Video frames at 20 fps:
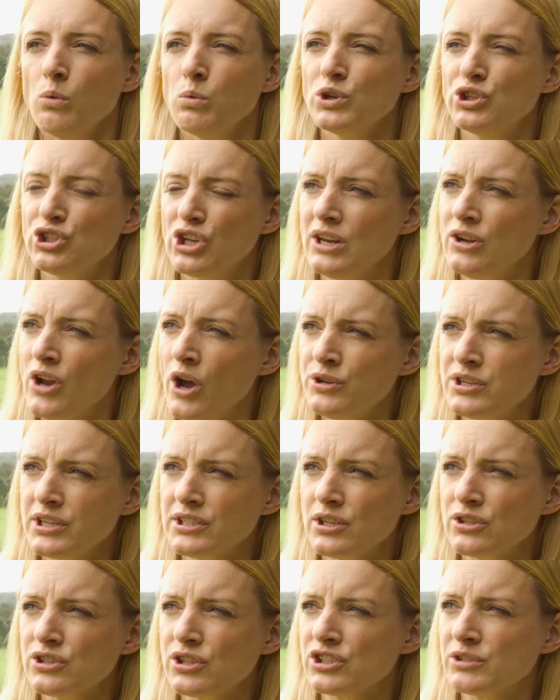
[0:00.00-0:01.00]
Well, she
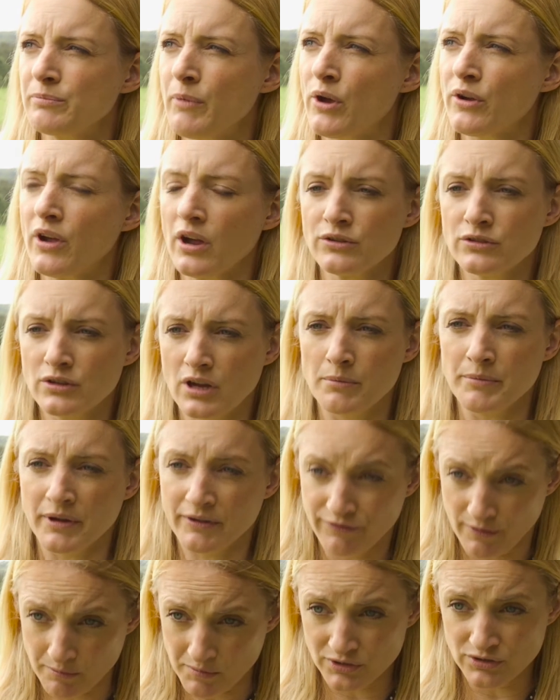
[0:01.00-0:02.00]
notices the smoke
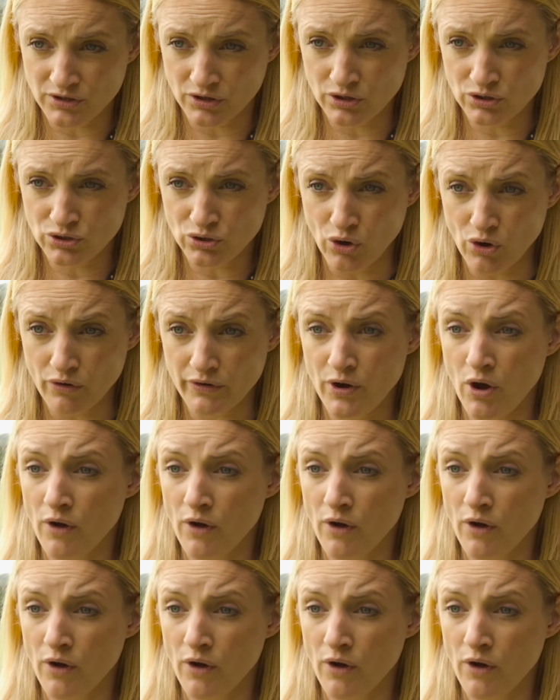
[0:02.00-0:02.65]
coming from under the door,